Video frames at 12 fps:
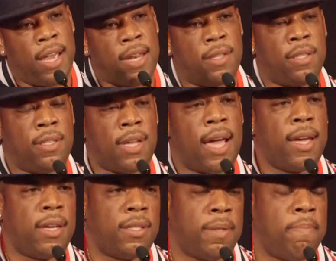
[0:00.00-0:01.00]
that in
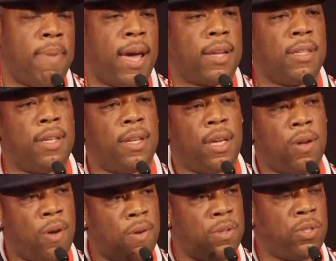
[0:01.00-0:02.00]
science. And back then, they
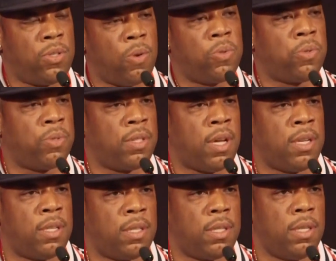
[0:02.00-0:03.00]
called it social
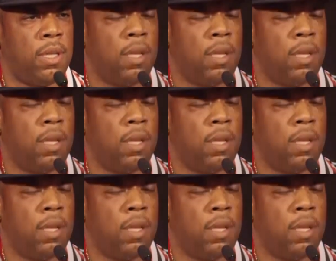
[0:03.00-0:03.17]
studies.